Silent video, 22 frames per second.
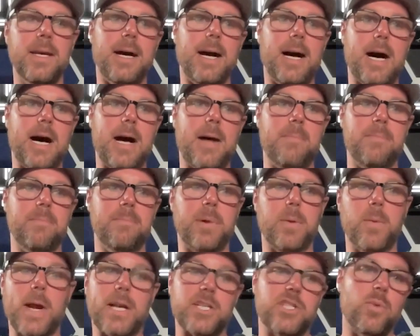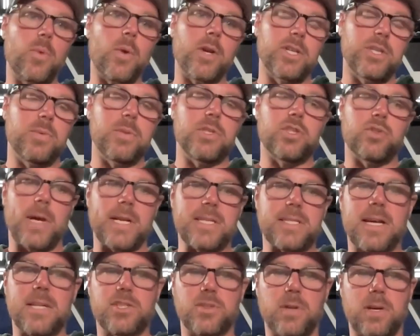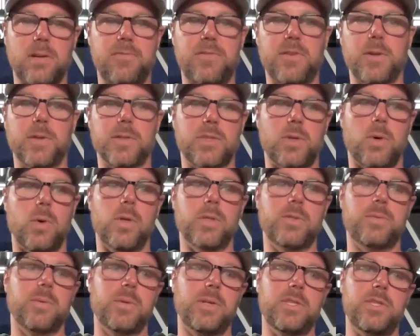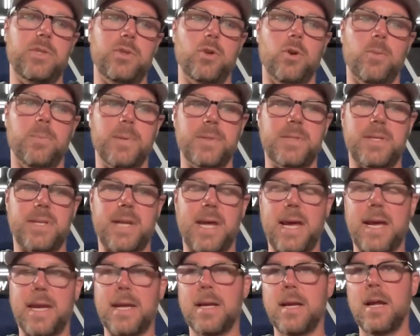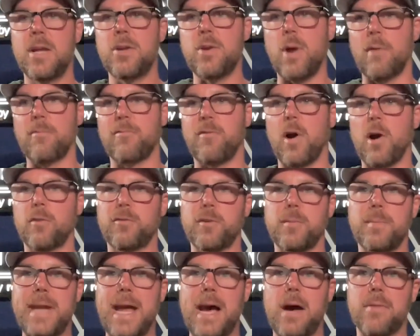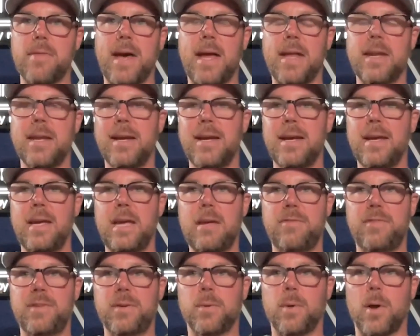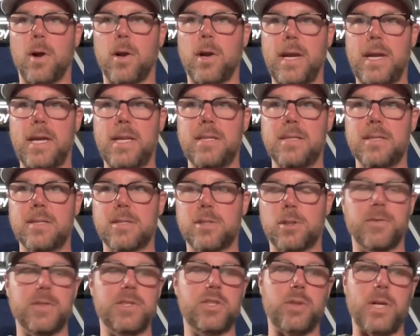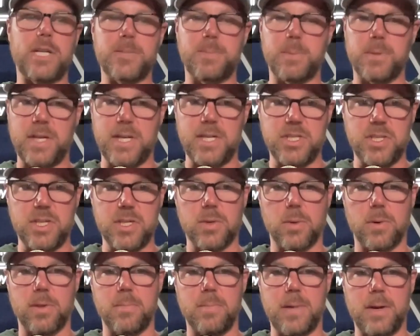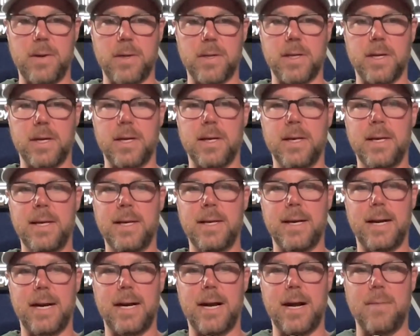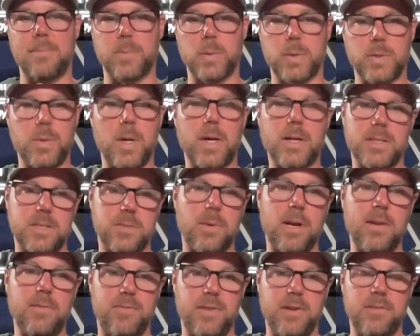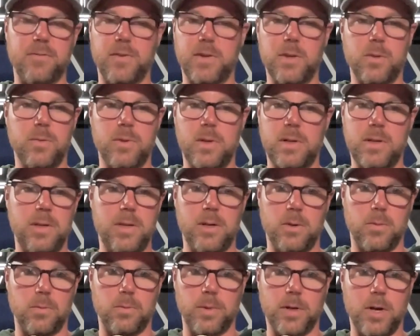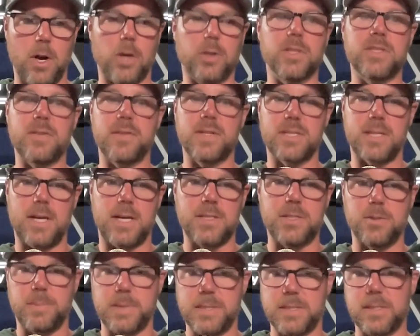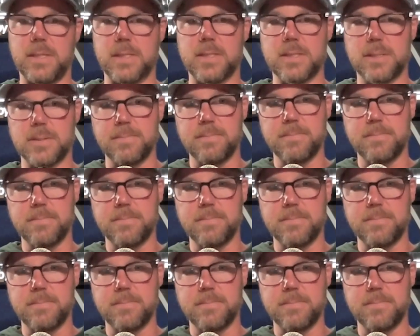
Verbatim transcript: Um, but we're actually working to address that and trying to fill those holes. We really do hope there's a day not far from now that if you are in surface transportation North America, um, Rose Rocket's the right fit for you. You know, regardless of the size of your business.